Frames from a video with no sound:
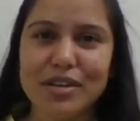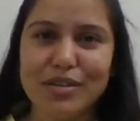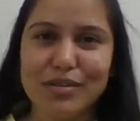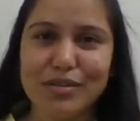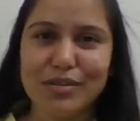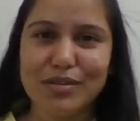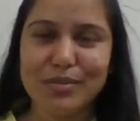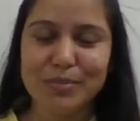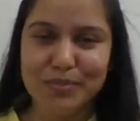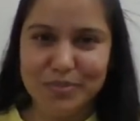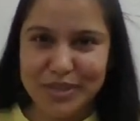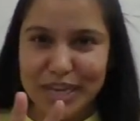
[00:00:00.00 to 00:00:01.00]

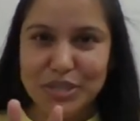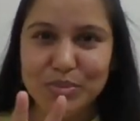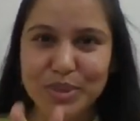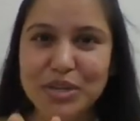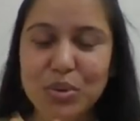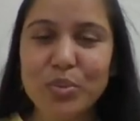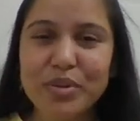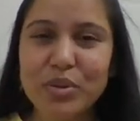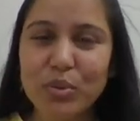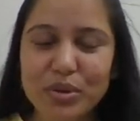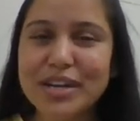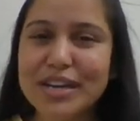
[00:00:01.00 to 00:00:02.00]
that very
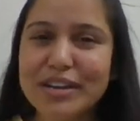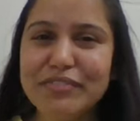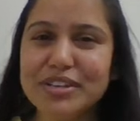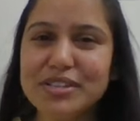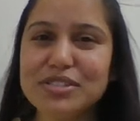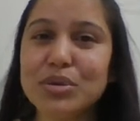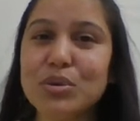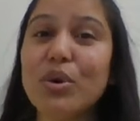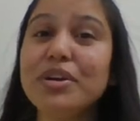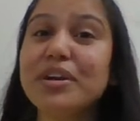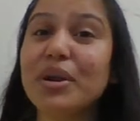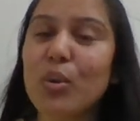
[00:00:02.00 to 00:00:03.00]
oral evidence, the
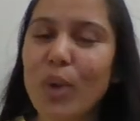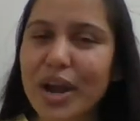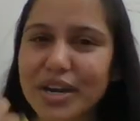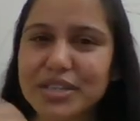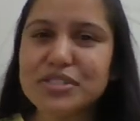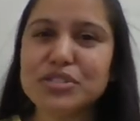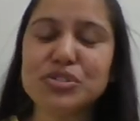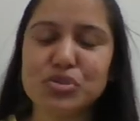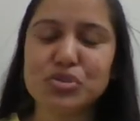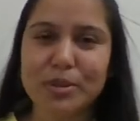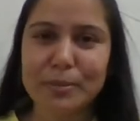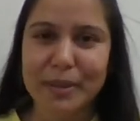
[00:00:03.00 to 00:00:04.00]
court requires this
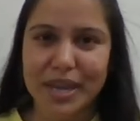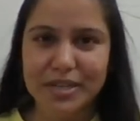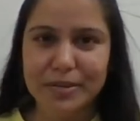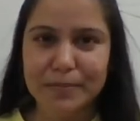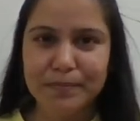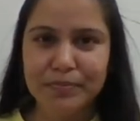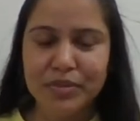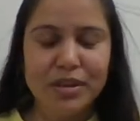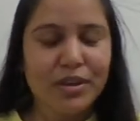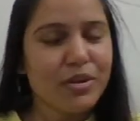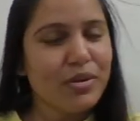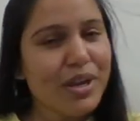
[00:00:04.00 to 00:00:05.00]
to be made.
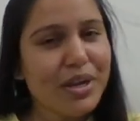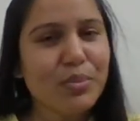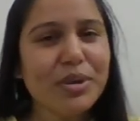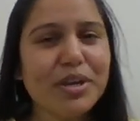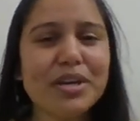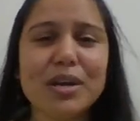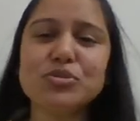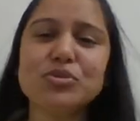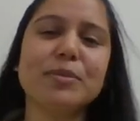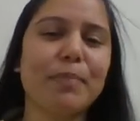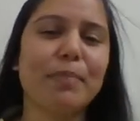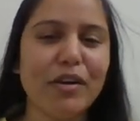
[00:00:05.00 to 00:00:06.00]
Right, when it comes to the
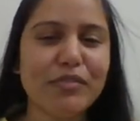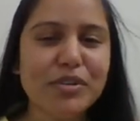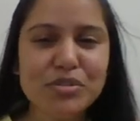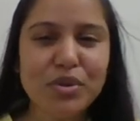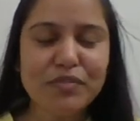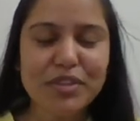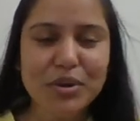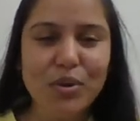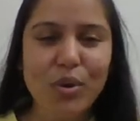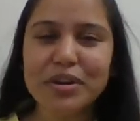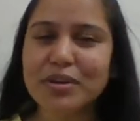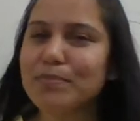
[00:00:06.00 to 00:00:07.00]
powers of the
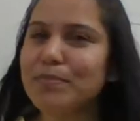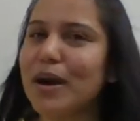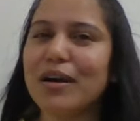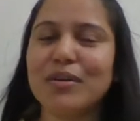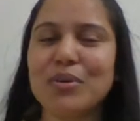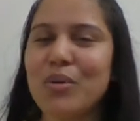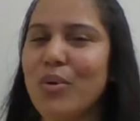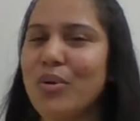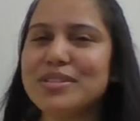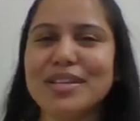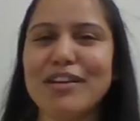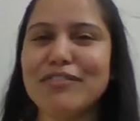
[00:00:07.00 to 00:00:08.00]
court,
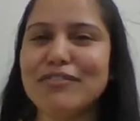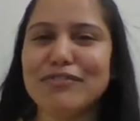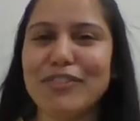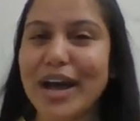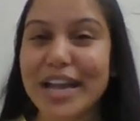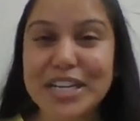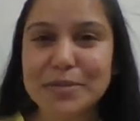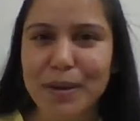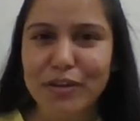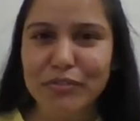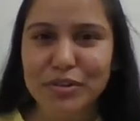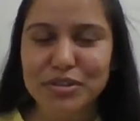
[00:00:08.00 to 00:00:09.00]
courts have wide
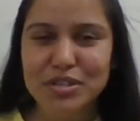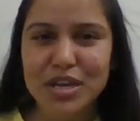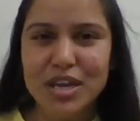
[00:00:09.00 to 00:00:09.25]
powers.